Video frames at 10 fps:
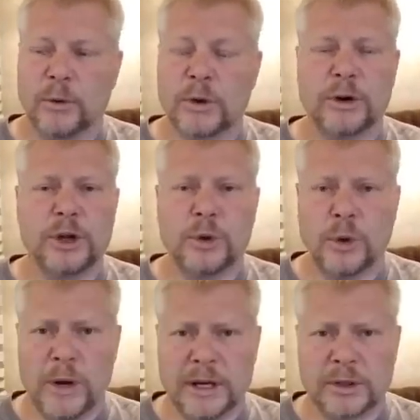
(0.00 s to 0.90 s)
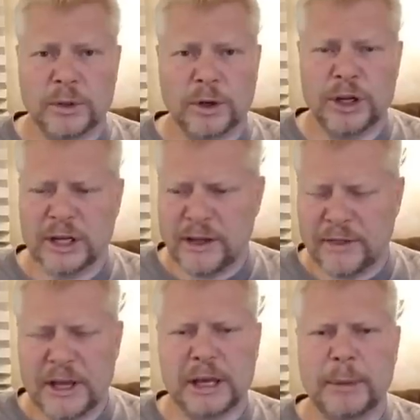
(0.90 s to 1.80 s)
Or are you going to? Are you going to
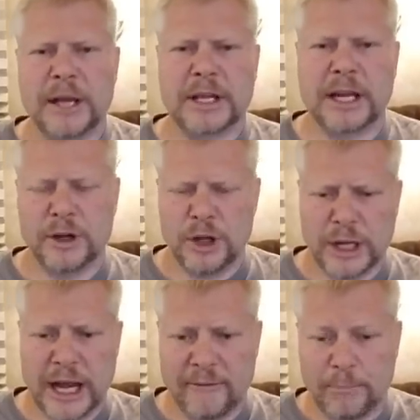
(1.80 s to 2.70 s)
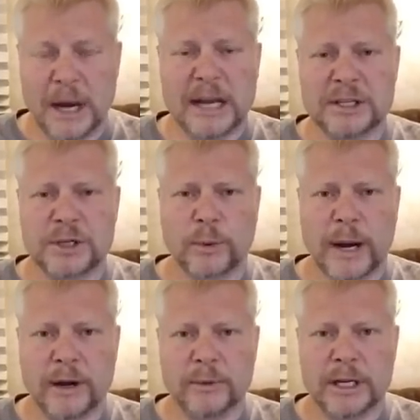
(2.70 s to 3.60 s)
think about that? Are you going to have buckets
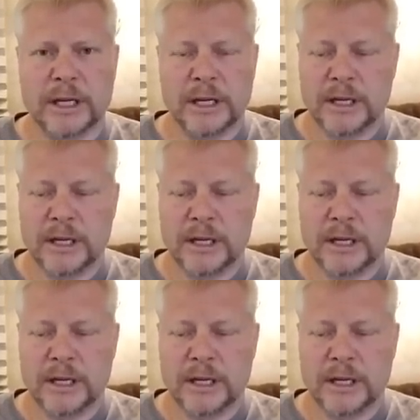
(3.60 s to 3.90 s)
around